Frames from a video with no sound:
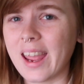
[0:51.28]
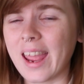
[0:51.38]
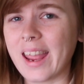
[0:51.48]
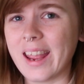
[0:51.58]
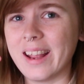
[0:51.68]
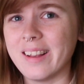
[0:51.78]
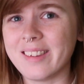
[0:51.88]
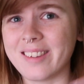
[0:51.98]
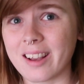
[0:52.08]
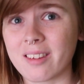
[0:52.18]
a
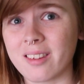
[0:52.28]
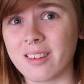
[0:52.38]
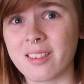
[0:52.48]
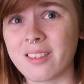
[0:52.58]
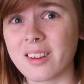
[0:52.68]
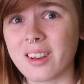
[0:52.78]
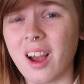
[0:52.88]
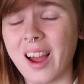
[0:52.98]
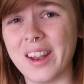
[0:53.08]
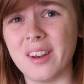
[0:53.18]
sexist
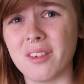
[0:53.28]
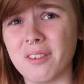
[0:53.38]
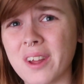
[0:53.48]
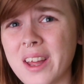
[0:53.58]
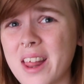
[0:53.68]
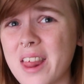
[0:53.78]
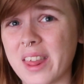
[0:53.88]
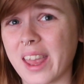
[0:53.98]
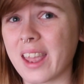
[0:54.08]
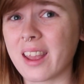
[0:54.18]
kind of
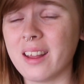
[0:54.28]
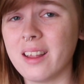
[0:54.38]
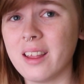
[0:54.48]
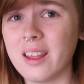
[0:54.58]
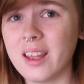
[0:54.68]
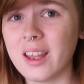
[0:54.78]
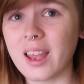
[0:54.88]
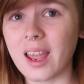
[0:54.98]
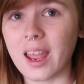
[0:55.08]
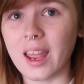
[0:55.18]
thing.
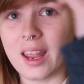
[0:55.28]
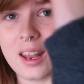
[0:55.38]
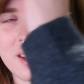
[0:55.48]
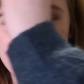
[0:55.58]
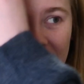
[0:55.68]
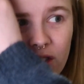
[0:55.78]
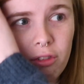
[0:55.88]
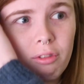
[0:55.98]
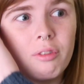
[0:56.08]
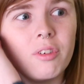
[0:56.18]
And it's
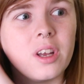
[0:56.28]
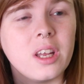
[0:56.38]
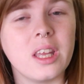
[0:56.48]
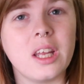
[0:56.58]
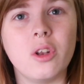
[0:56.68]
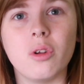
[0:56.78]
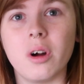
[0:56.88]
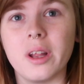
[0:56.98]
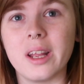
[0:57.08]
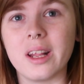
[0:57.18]
really
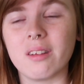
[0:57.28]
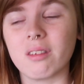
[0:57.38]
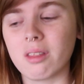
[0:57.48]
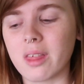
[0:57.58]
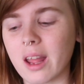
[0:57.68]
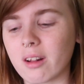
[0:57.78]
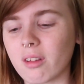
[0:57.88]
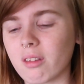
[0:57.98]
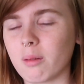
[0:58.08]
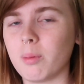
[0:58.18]
not. It's there
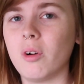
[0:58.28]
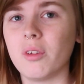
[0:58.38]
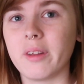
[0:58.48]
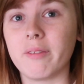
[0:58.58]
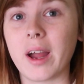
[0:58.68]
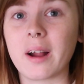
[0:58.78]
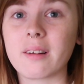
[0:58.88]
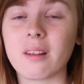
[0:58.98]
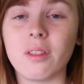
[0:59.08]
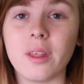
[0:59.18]
to support the
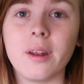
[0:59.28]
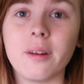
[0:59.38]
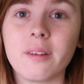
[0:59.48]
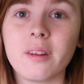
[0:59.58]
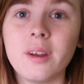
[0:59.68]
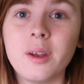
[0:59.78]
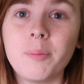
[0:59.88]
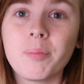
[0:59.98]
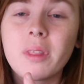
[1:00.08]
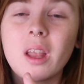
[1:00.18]
fact that
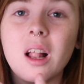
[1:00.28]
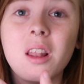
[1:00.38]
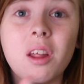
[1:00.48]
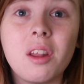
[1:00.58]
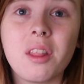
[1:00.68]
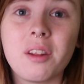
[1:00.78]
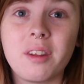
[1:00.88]
a lot of the